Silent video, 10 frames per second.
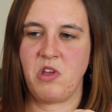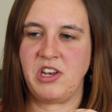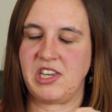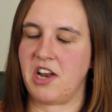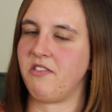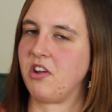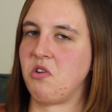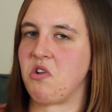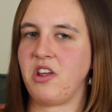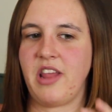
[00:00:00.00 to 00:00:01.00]
instead of
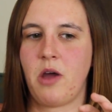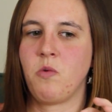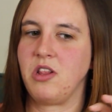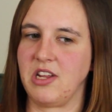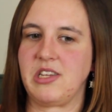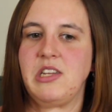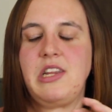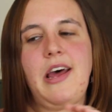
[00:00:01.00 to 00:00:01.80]
ignoring that, we listened to